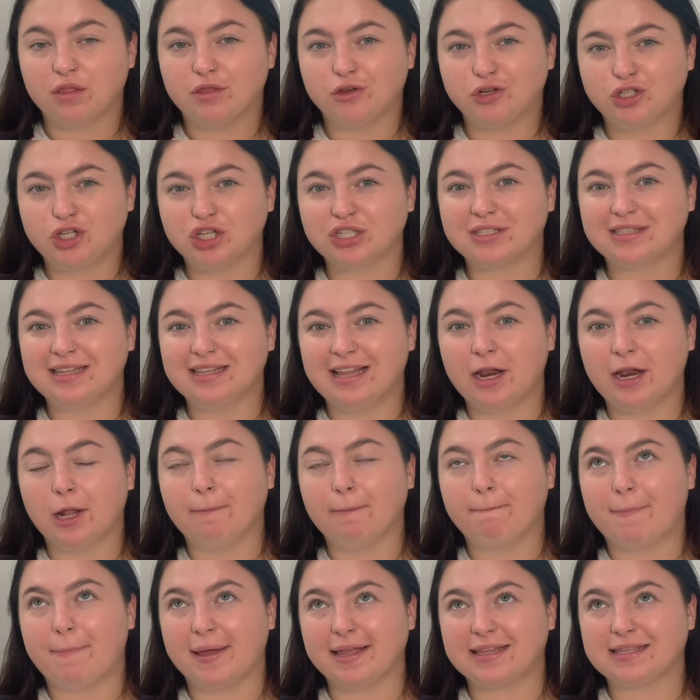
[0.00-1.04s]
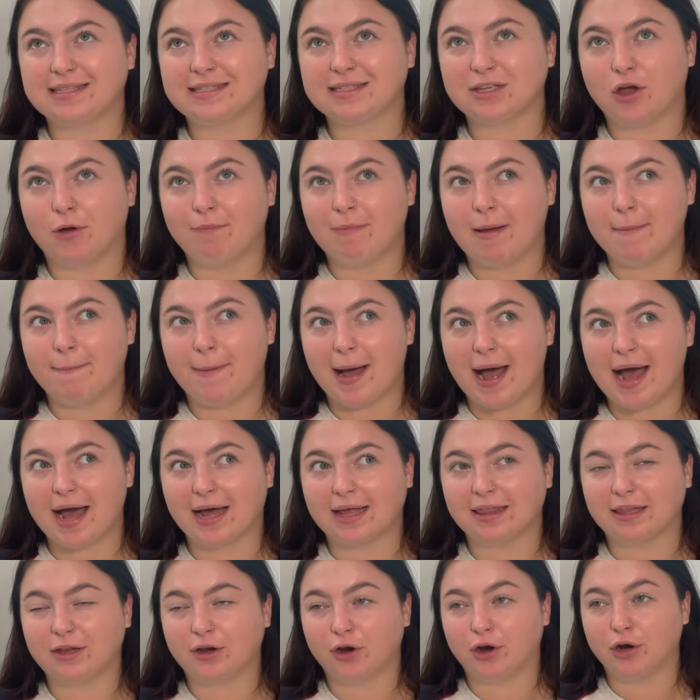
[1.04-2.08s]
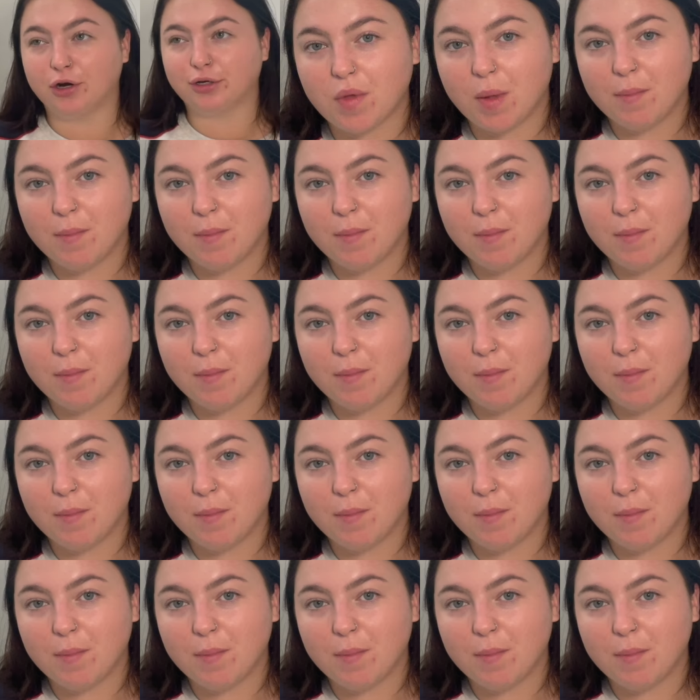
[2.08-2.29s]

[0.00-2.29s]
There's just little bits on my back that hurt.